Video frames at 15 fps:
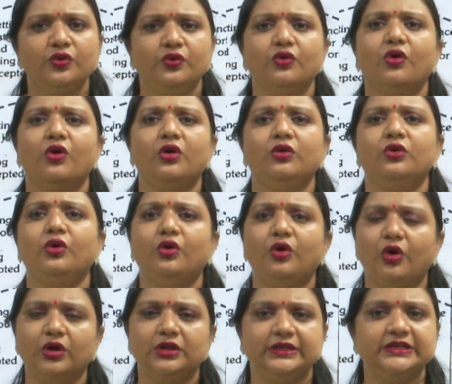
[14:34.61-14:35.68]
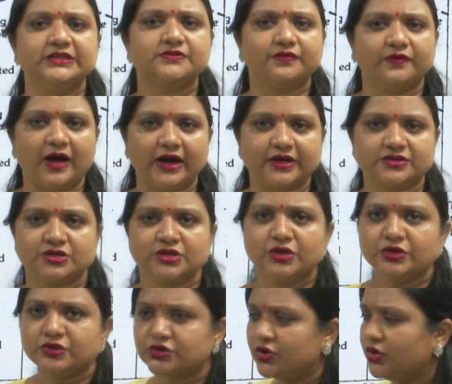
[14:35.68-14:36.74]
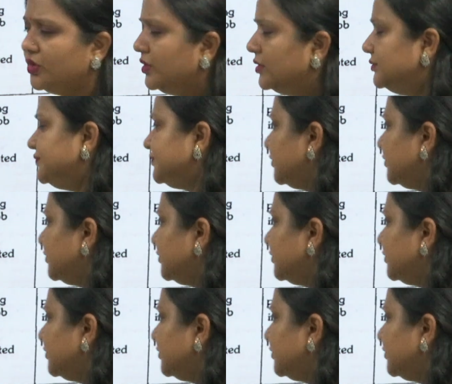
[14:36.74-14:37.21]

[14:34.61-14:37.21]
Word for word: you all know all these facts. So,